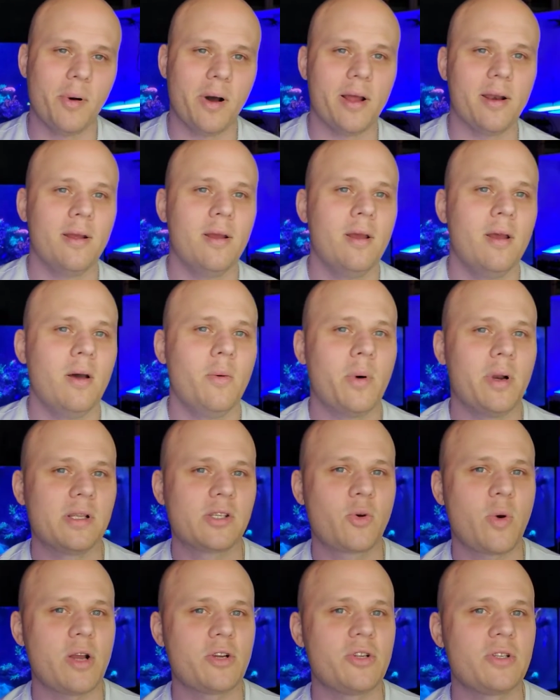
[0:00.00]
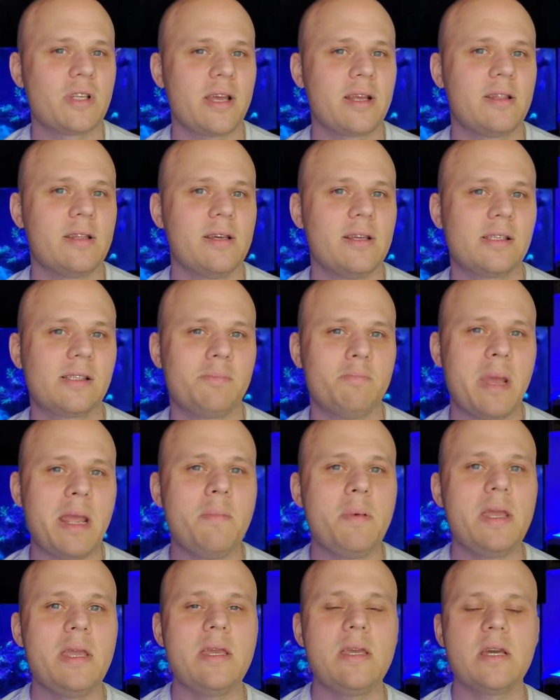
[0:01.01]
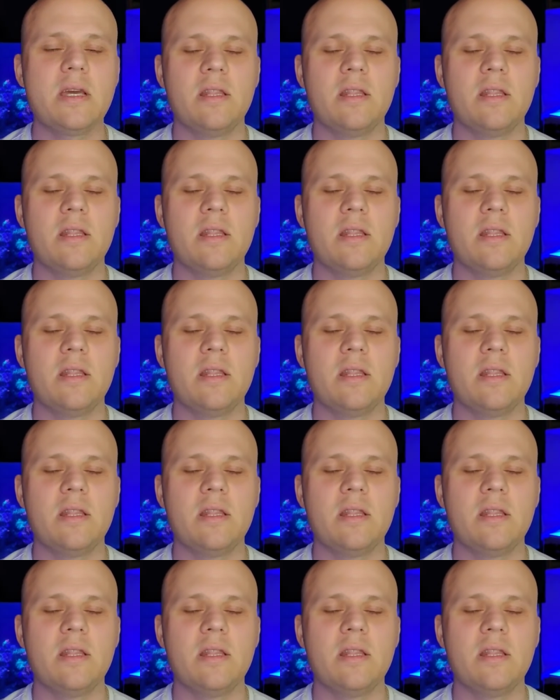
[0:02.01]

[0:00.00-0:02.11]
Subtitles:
but when it's questions like this, maybe